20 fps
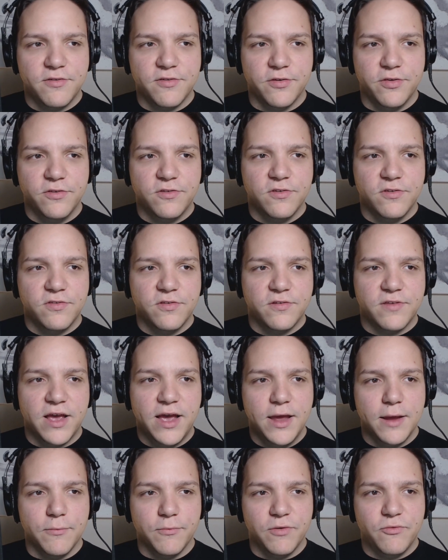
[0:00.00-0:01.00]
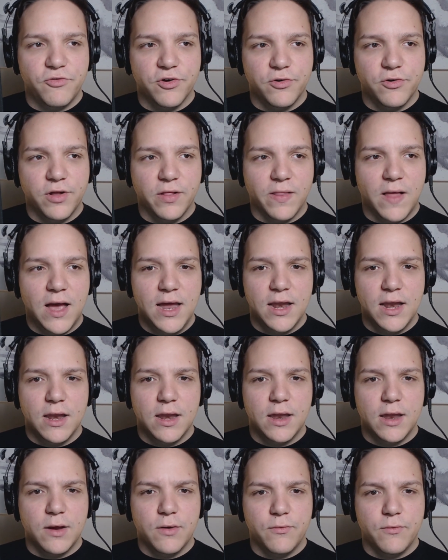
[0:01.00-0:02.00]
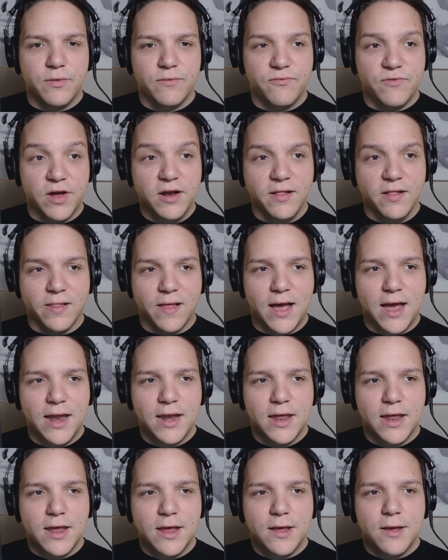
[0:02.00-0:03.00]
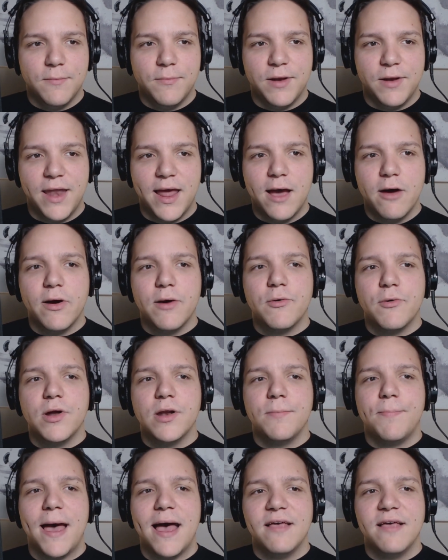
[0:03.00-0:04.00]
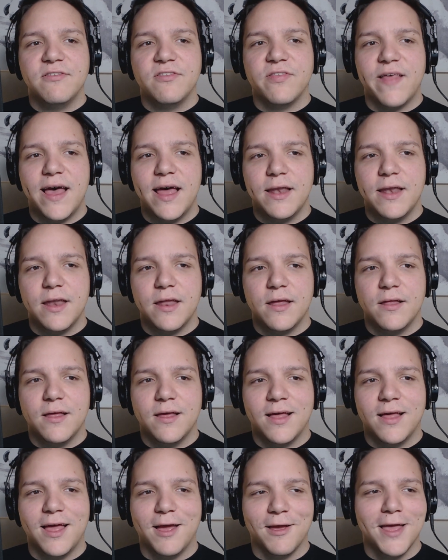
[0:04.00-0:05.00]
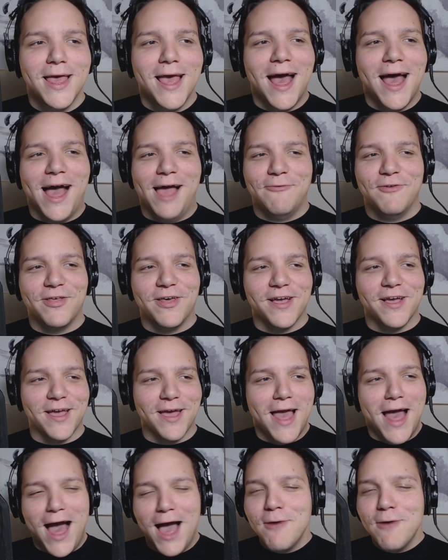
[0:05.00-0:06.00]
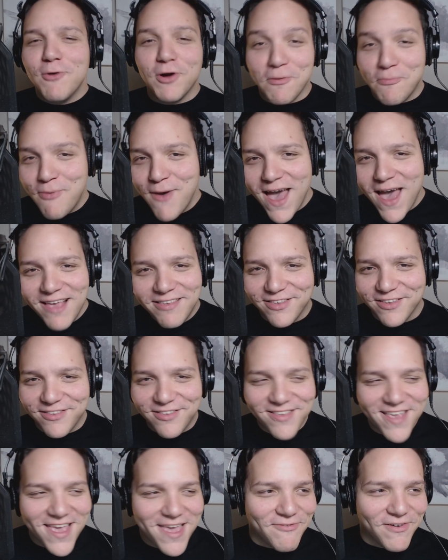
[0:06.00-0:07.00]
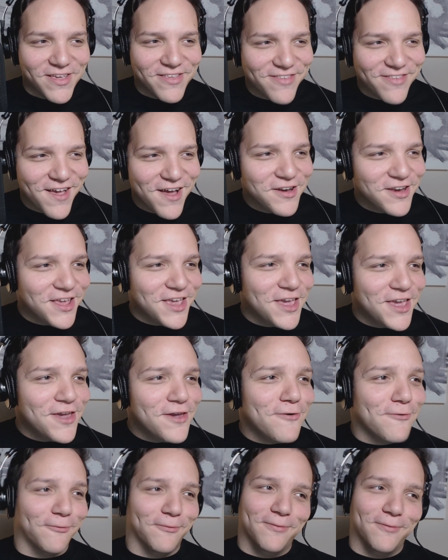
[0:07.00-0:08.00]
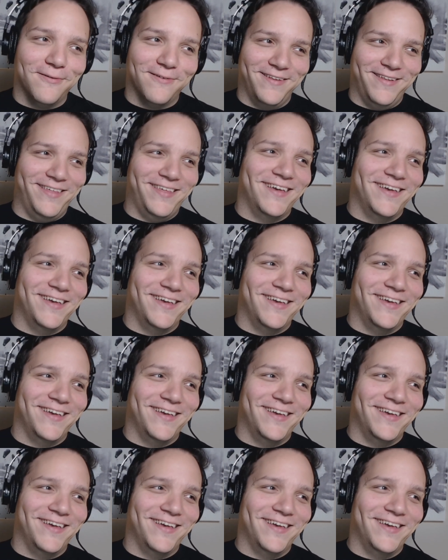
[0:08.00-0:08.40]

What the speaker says: So this is the time. We've shown a lot. We've done a lot. But now I want to pass that. I feel like I want to pass the savings on to you.